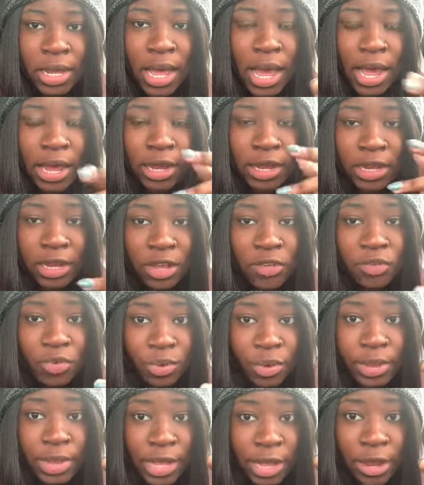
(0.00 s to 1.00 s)
I could give
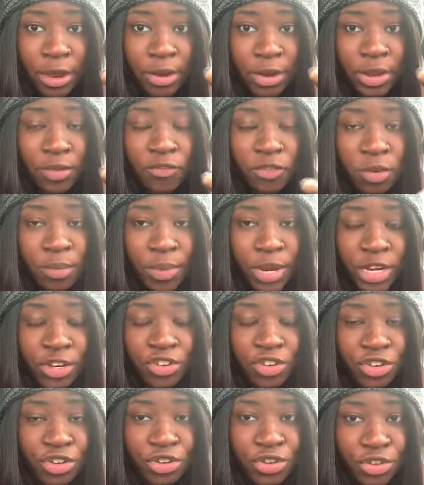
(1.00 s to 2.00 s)
you their
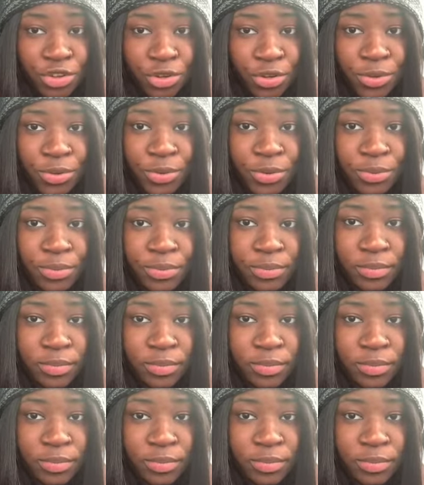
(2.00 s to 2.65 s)
information too